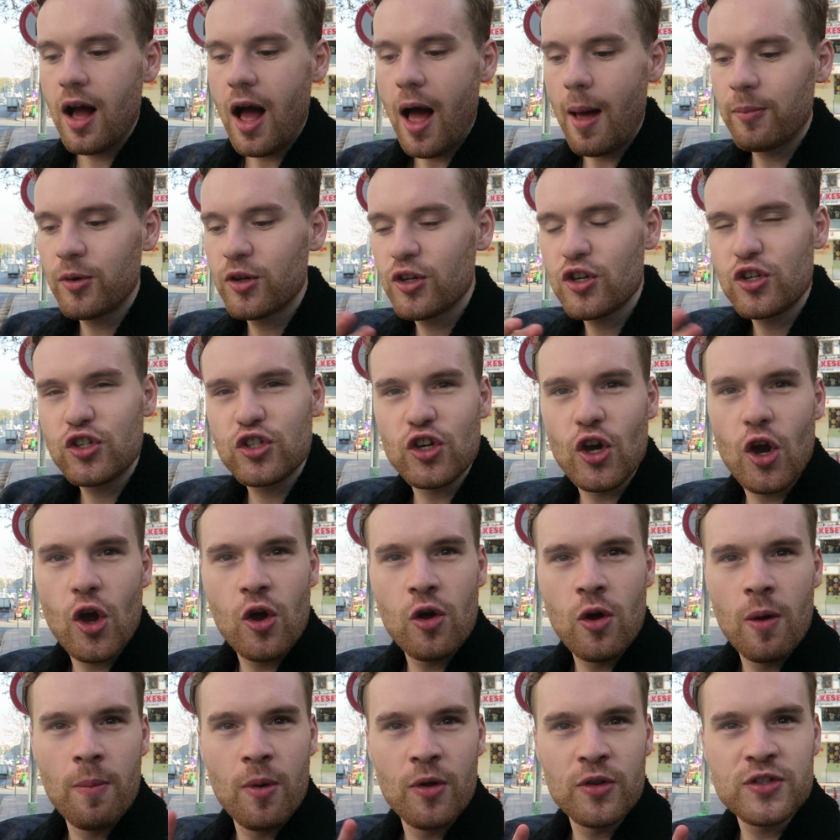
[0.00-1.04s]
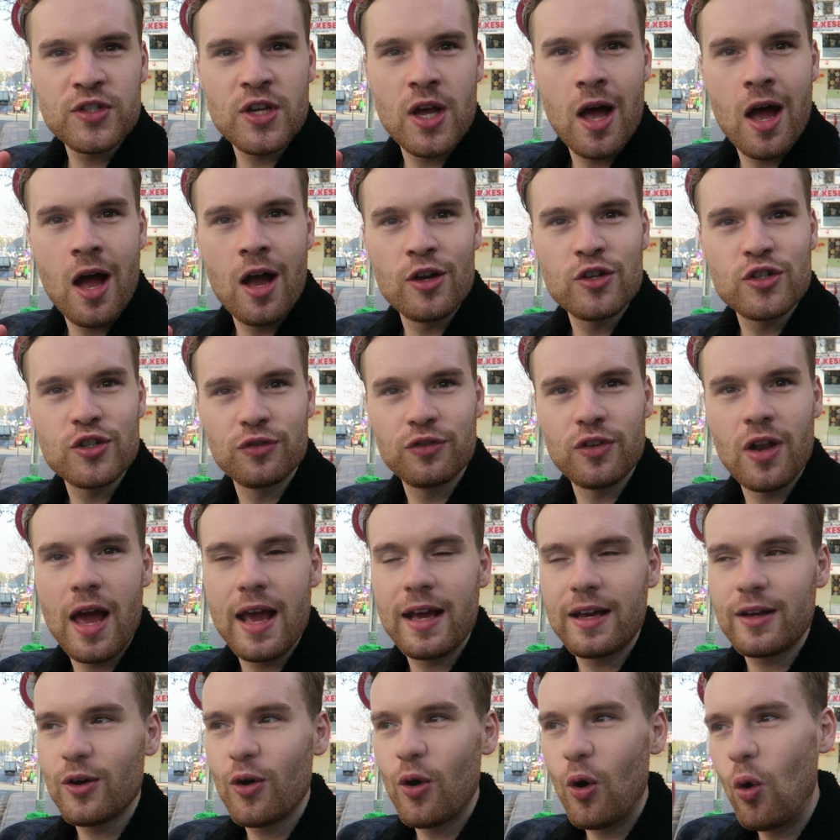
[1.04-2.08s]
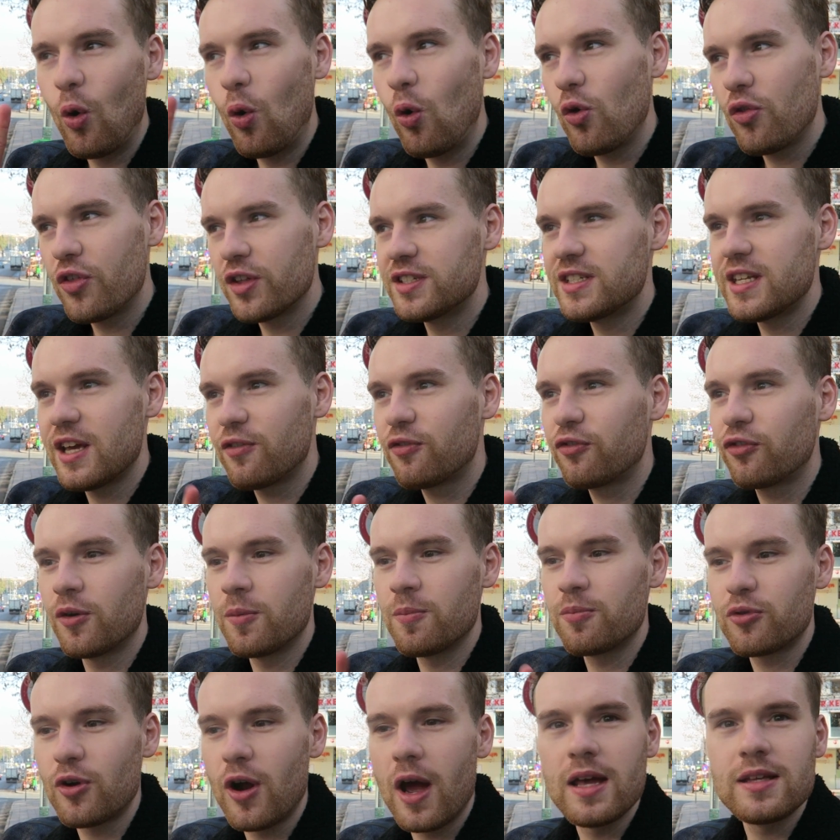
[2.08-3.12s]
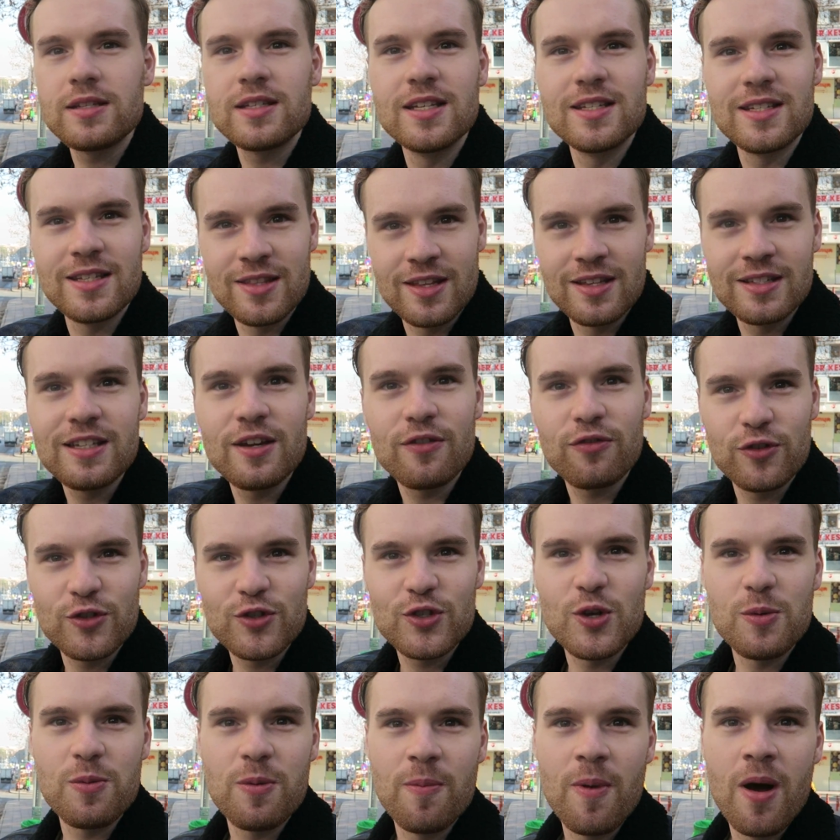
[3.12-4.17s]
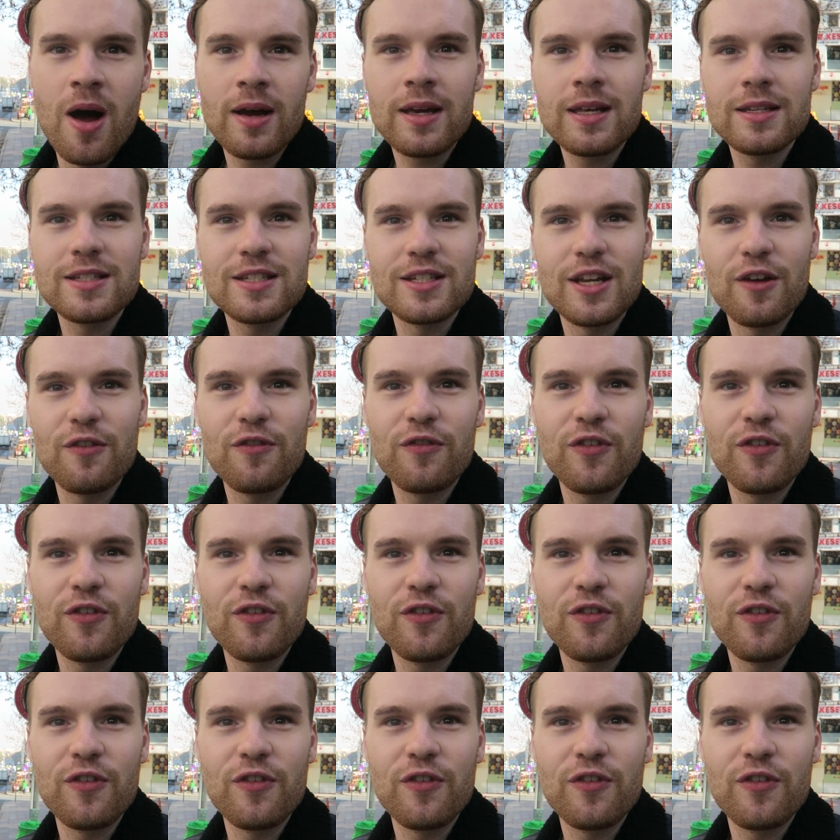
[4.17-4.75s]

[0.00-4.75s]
I'm going to show a montage of like all the different prices in the different supermarkets that I